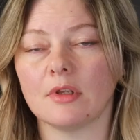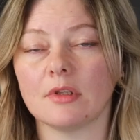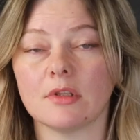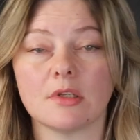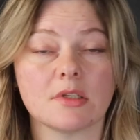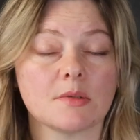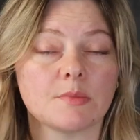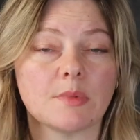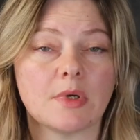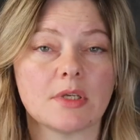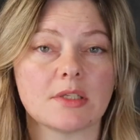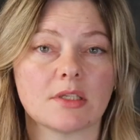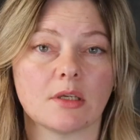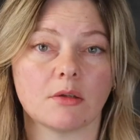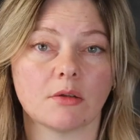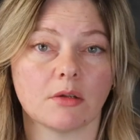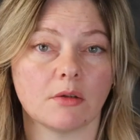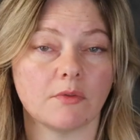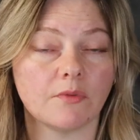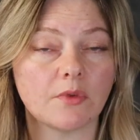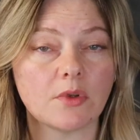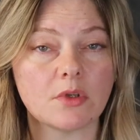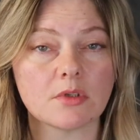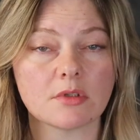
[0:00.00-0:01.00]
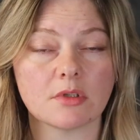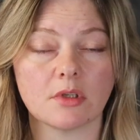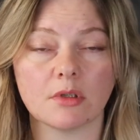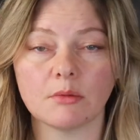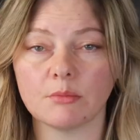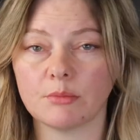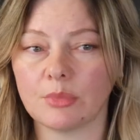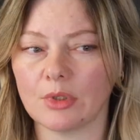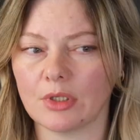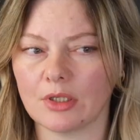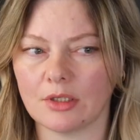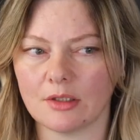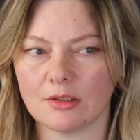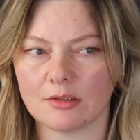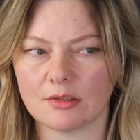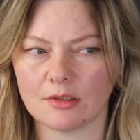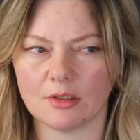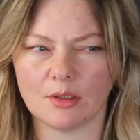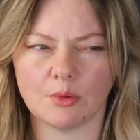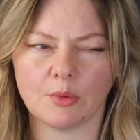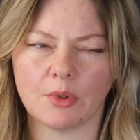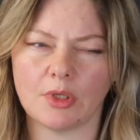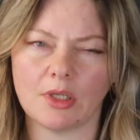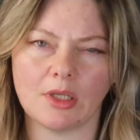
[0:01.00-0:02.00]
This might sound confusing because
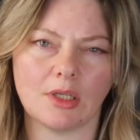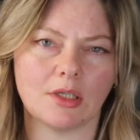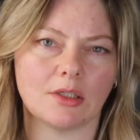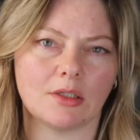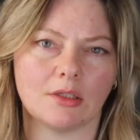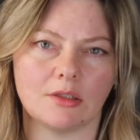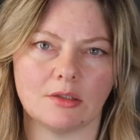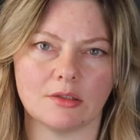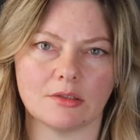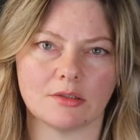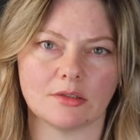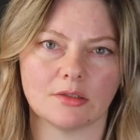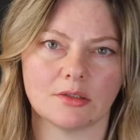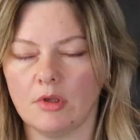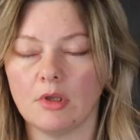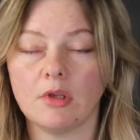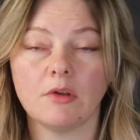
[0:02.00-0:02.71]
in a way it is.